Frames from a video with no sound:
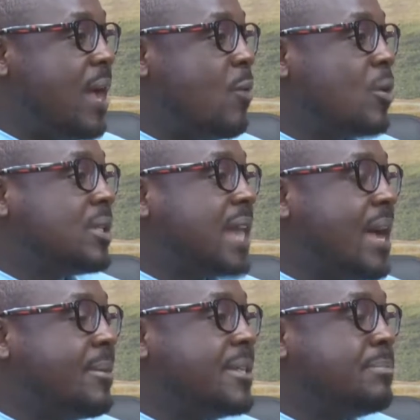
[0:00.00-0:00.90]
And what
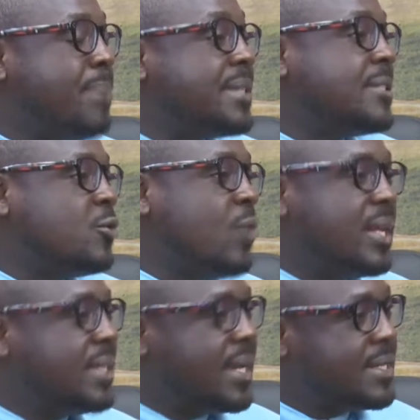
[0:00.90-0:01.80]
time is best to
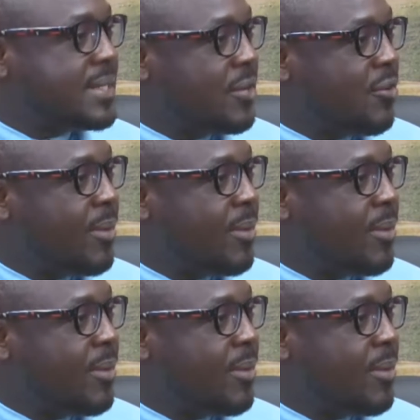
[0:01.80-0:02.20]
enter the stadium.